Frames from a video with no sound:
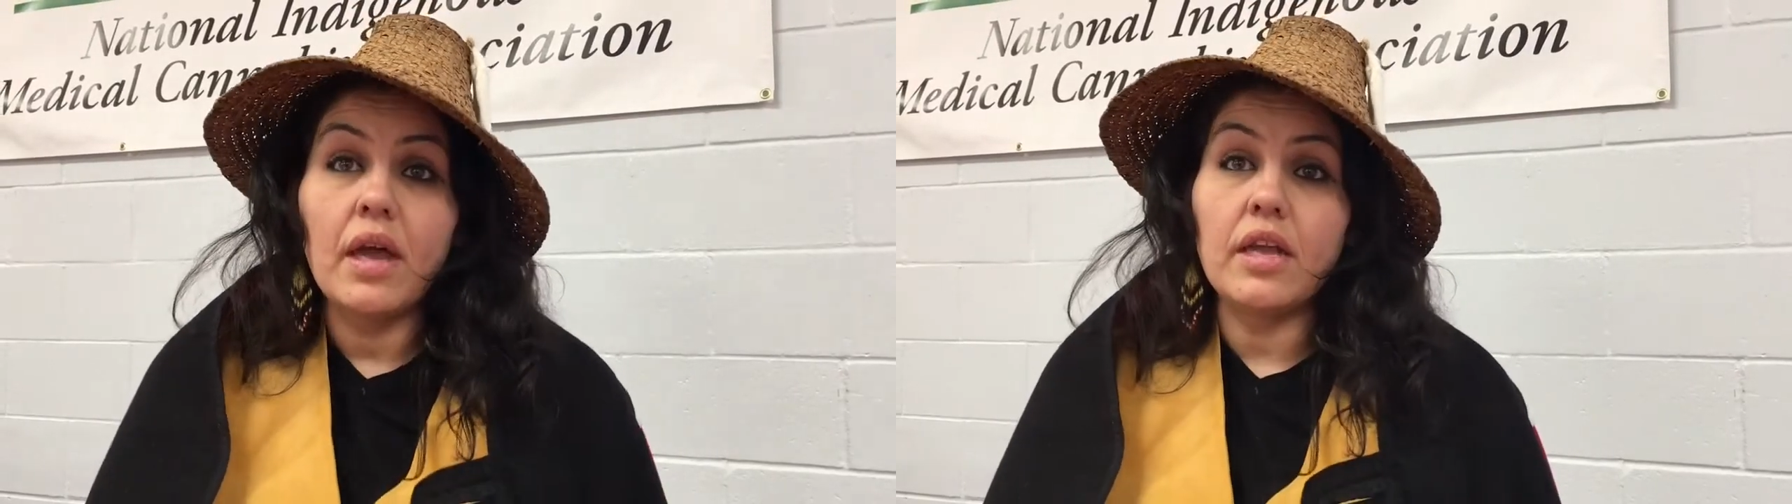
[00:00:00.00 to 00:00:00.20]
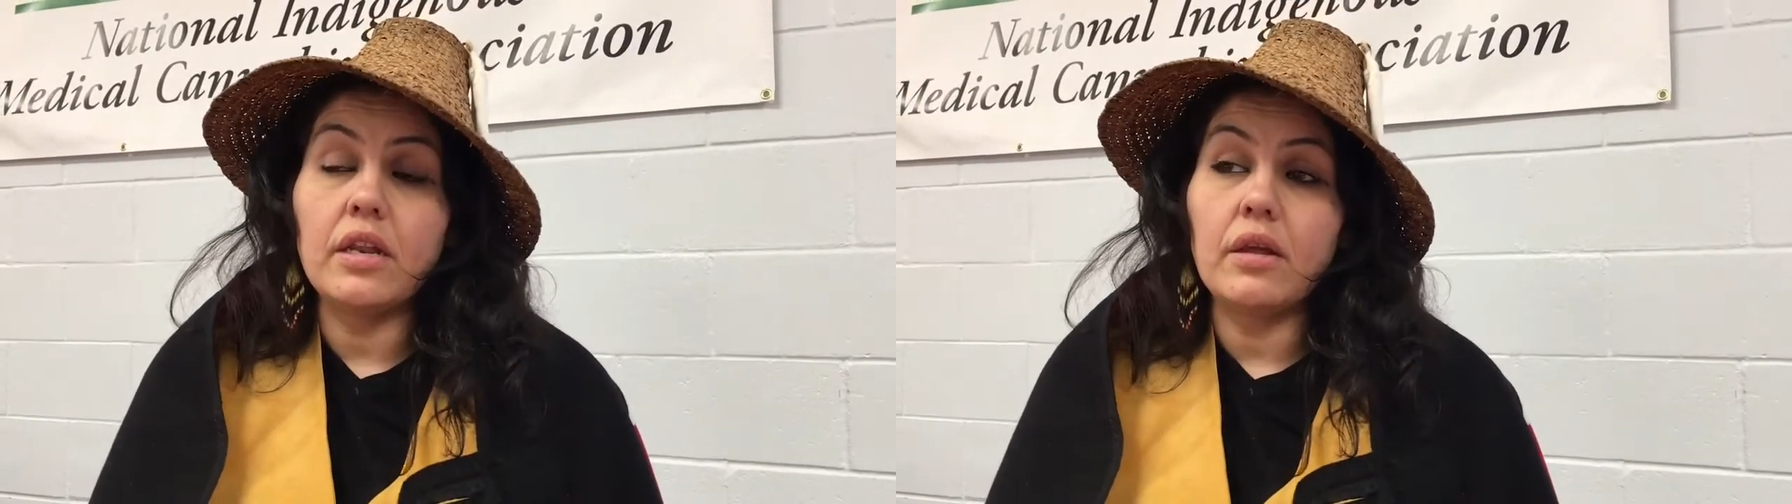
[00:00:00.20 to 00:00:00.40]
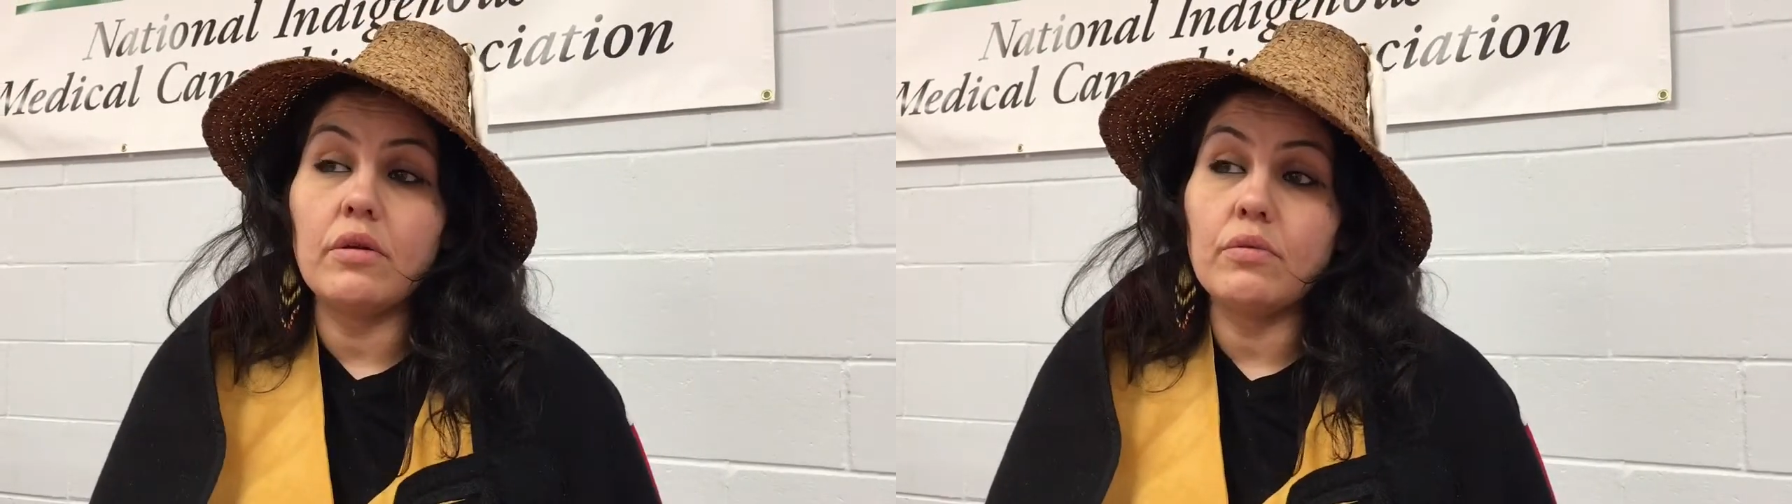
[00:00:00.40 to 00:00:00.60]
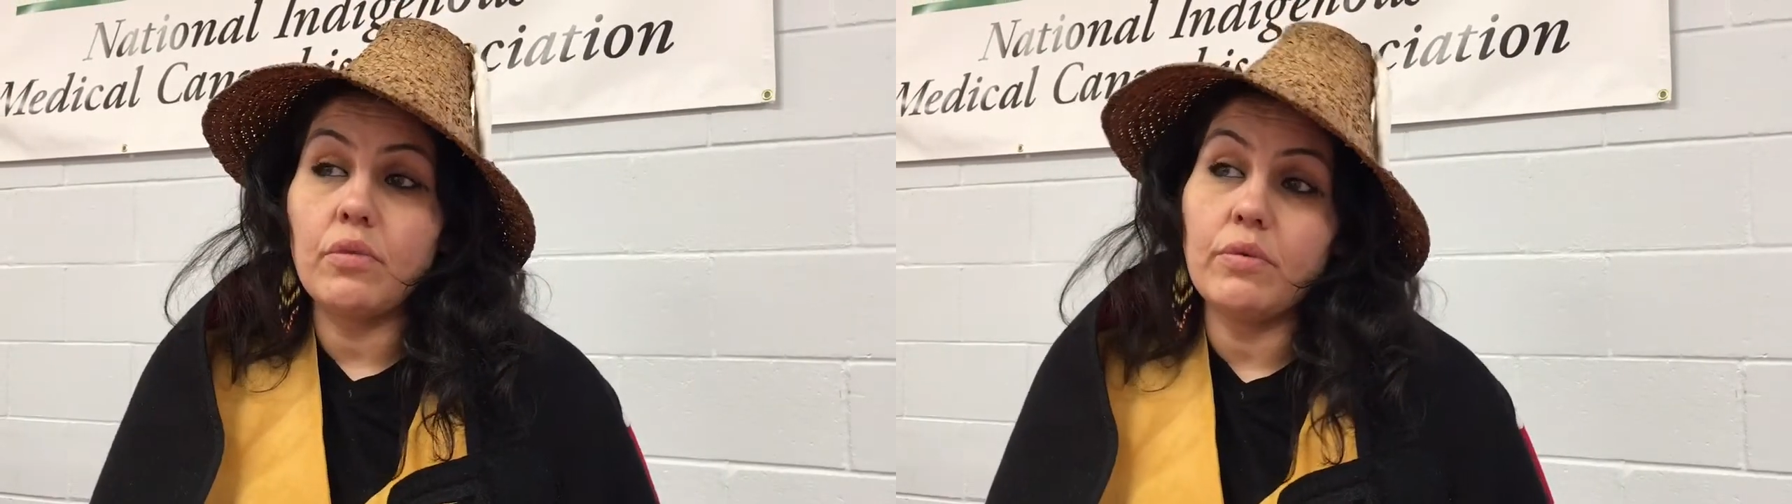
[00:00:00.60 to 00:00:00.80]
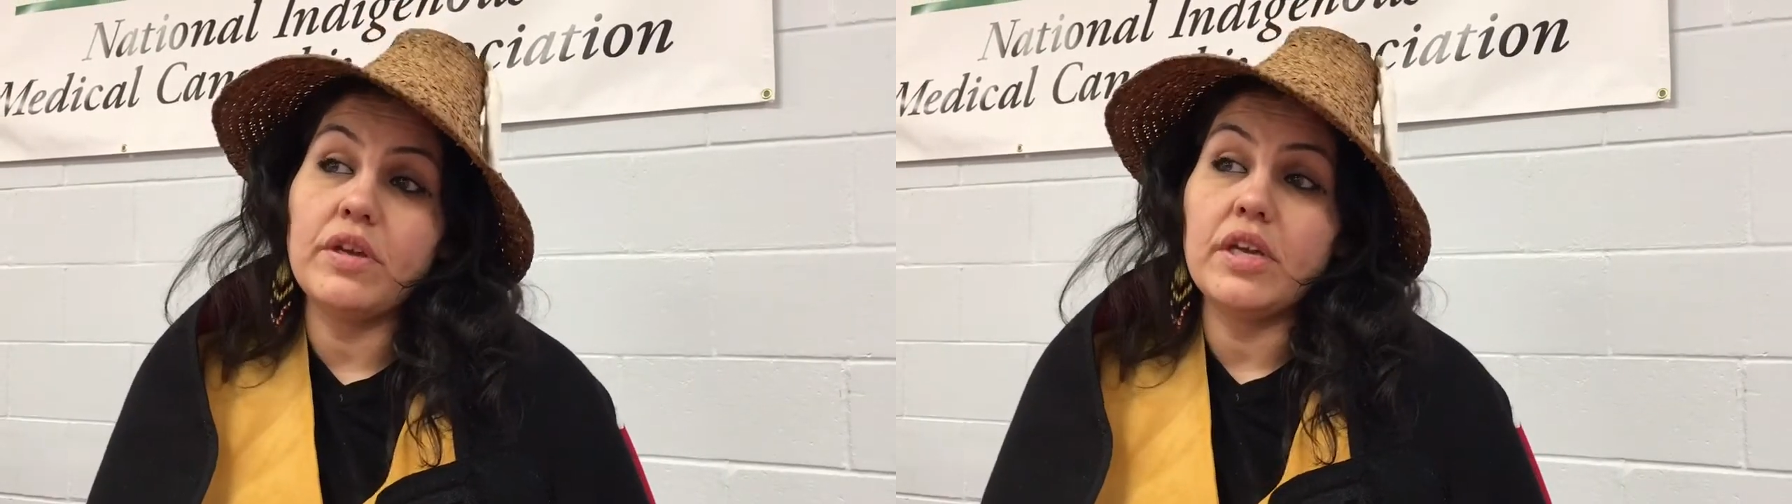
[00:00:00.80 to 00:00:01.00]
And
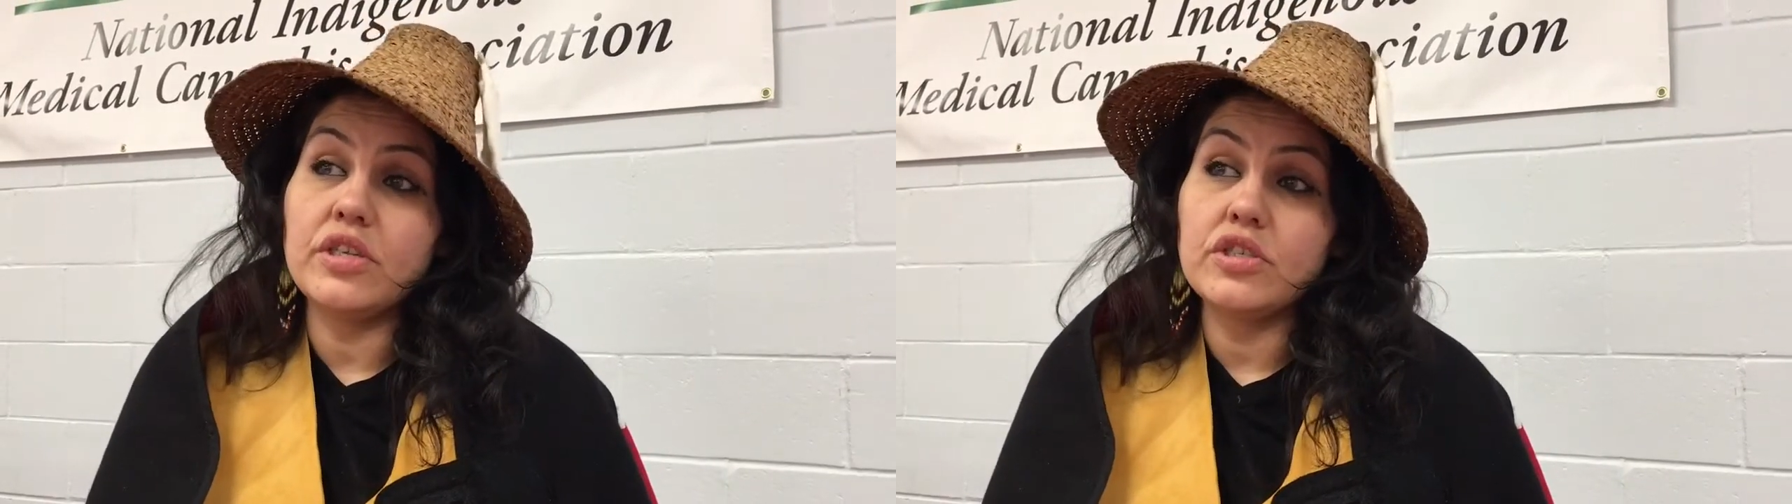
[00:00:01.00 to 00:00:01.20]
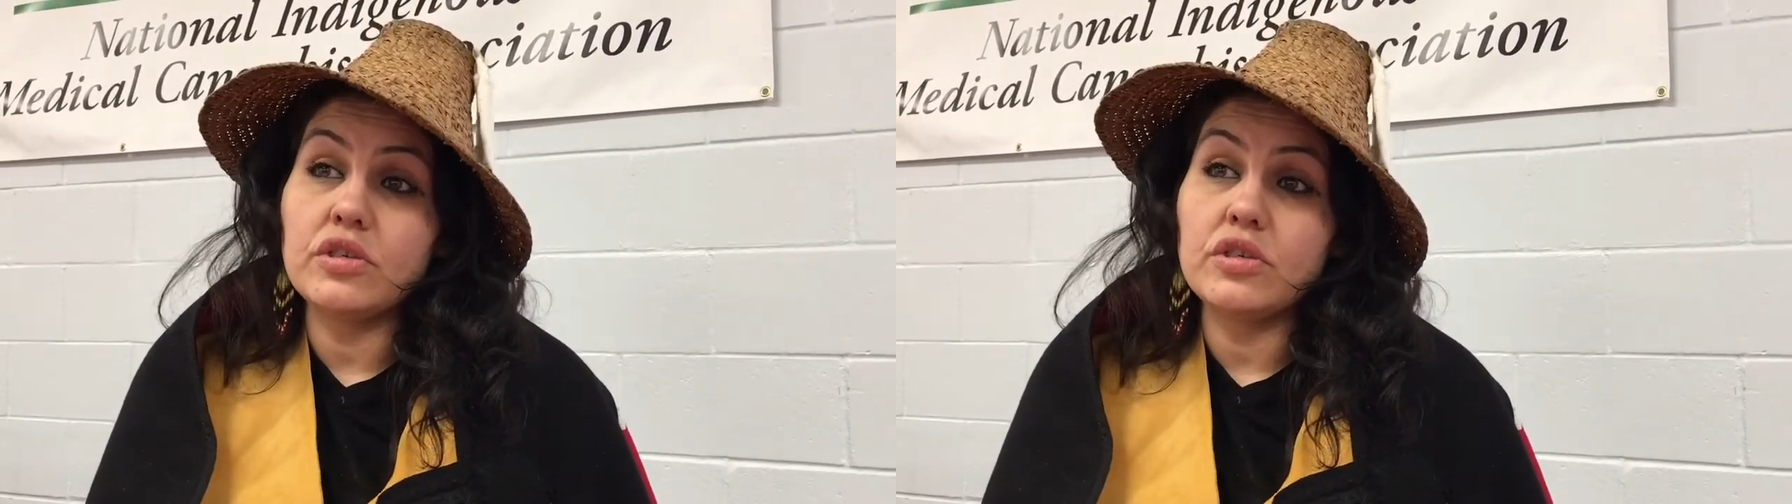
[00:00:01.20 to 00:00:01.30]
what we can